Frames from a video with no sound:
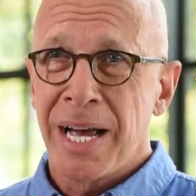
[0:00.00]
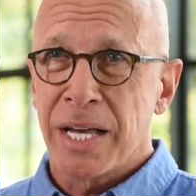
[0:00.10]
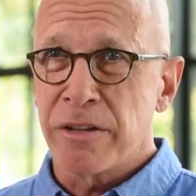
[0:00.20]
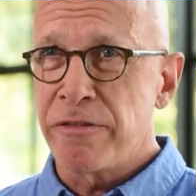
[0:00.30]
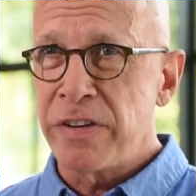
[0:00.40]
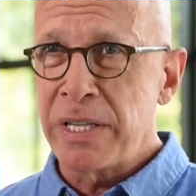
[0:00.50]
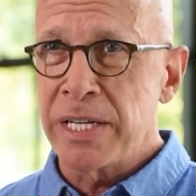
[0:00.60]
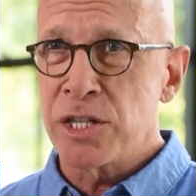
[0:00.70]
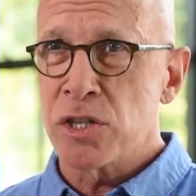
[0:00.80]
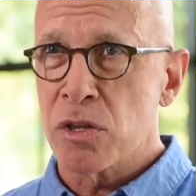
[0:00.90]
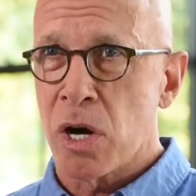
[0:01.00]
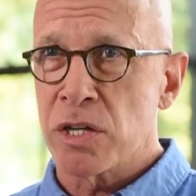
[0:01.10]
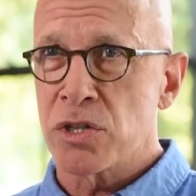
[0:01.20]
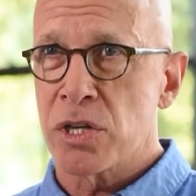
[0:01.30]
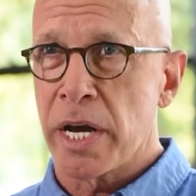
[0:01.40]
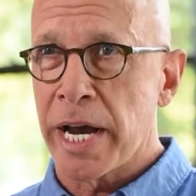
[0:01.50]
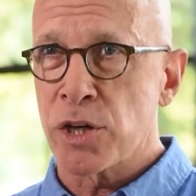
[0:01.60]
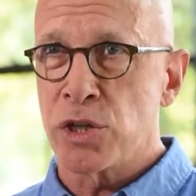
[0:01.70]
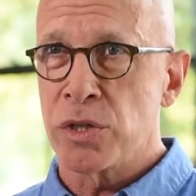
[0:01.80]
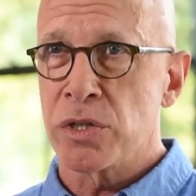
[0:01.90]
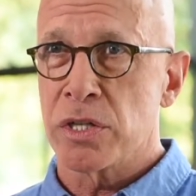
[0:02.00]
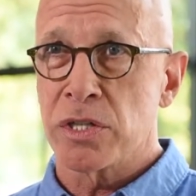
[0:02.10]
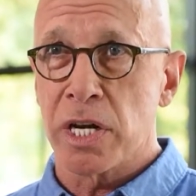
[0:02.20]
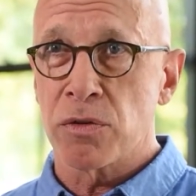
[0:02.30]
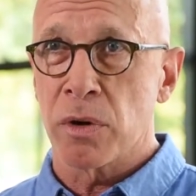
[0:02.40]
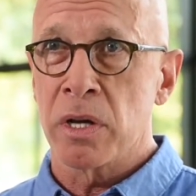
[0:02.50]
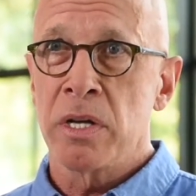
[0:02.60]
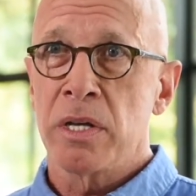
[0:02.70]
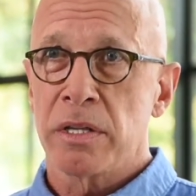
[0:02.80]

on the feelings, thoughts, actions, etc.